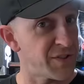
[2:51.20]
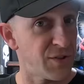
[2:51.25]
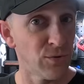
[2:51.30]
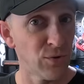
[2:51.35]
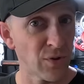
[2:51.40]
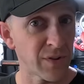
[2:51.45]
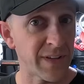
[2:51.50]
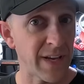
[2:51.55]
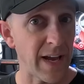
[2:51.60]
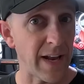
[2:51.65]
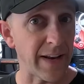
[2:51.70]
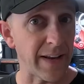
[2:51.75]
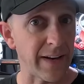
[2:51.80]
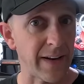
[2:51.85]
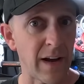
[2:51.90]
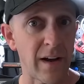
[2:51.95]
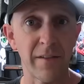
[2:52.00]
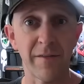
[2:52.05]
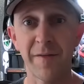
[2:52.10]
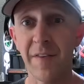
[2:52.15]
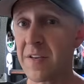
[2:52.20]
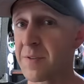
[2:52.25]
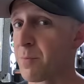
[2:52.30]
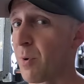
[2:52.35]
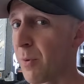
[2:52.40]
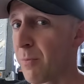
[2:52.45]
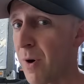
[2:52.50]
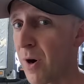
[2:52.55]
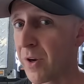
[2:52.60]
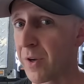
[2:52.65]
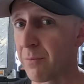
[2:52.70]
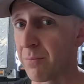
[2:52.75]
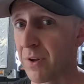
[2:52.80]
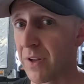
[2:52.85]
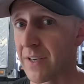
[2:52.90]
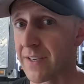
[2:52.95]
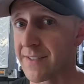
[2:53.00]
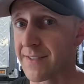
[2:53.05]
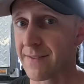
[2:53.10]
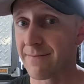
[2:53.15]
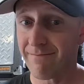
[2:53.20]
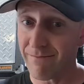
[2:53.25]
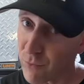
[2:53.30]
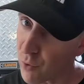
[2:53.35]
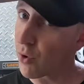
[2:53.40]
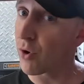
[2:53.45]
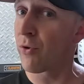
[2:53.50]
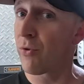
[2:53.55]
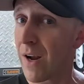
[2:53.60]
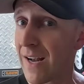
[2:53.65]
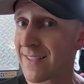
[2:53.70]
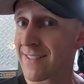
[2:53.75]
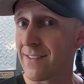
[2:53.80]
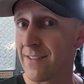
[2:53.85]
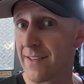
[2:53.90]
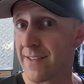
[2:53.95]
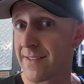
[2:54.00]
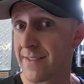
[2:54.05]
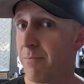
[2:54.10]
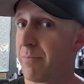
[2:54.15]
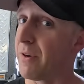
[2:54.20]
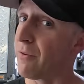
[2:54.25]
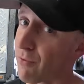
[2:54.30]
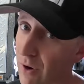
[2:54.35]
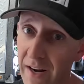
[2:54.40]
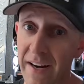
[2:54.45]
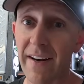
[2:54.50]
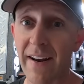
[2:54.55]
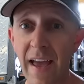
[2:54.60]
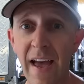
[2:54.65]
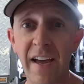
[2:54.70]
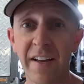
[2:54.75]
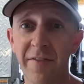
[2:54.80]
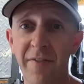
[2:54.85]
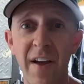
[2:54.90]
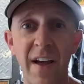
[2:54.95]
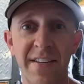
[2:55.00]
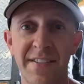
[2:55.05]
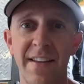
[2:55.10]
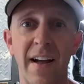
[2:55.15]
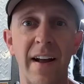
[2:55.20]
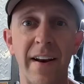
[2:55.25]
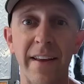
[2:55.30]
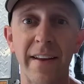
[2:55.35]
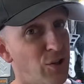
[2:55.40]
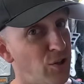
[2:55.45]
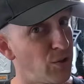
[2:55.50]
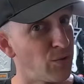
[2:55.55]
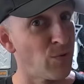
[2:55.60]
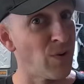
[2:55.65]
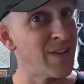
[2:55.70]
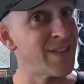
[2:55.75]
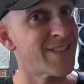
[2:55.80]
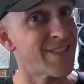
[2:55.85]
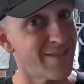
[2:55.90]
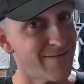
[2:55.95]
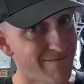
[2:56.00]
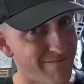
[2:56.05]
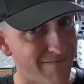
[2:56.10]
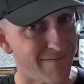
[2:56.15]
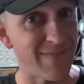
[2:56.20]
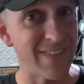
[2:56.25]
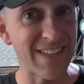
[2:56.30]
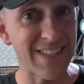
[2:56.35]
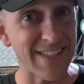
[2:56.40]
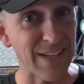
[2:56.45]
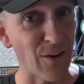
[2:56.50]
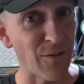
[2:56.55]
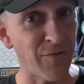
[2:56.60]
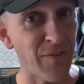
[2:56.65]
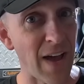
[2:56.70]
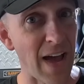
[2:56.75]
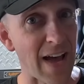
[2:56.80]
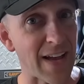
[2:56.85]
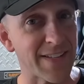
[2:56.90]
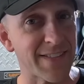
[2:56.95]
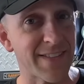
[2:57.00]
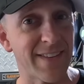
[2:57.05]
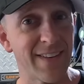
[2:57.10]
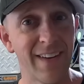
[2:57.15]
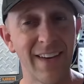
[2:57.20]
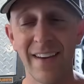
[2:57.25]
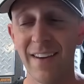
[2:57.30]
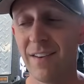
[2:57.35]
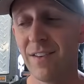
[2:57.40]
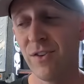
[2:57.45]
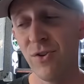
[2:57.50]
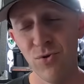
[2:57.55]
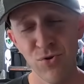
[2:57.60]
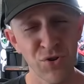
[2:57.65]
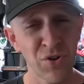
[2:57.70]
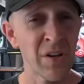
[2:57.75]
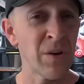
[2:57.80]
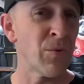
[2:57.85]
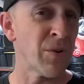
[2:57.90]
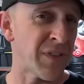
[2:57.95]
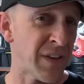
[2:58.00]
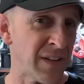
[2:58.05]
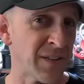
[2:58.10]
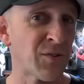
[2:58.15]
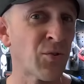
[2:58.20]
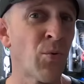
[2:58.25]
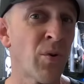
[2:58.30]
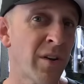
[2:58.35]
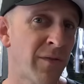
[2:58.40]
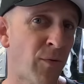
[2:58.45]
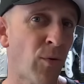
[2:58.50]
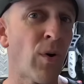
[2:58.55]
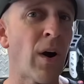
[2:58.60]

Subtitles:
you looked at it on Facebook Marketplace or Craigslist, be ready to act fast on it. Good ones sell fast, usually within 24